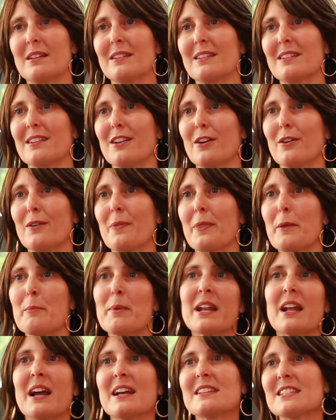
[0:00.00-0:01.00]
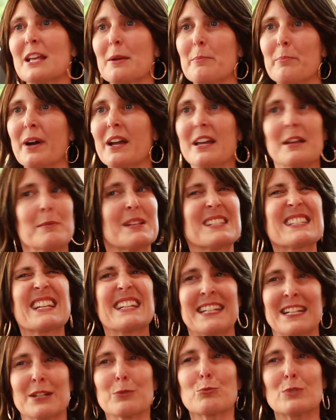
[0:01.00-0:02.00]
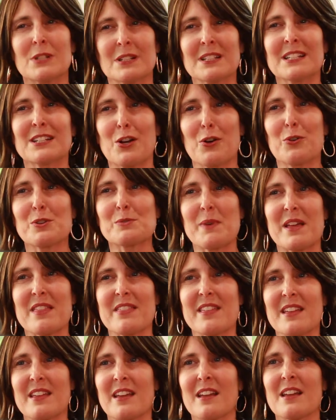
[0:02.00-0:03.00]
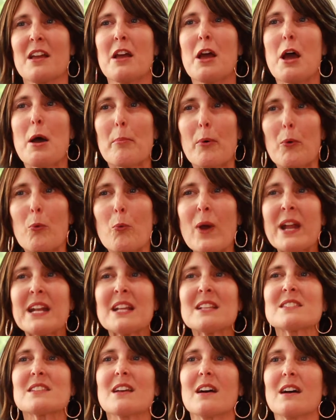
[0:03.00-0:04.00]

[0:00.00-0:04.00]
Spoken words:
the minute I say but, it means I didn't really know it was my thinking. But when it's